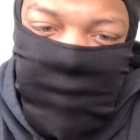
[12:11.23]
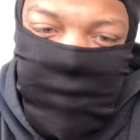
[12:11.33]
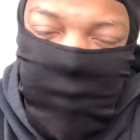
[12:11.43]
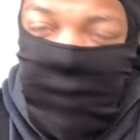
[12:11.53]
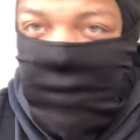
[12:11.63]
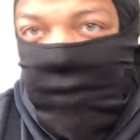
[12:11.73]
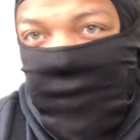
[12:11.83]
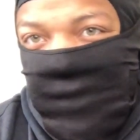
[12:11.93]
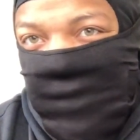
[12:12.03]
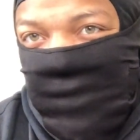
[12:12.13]
So it
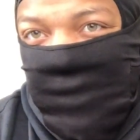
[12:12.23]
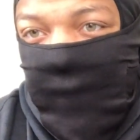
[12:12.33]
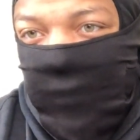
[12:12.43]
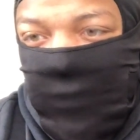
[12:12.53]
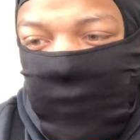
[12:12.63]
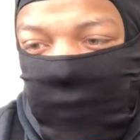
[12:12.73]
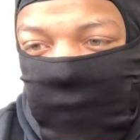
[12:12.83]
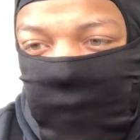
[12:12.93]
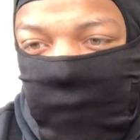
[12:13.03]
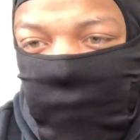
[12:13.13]
turned this
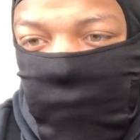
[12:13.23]
17,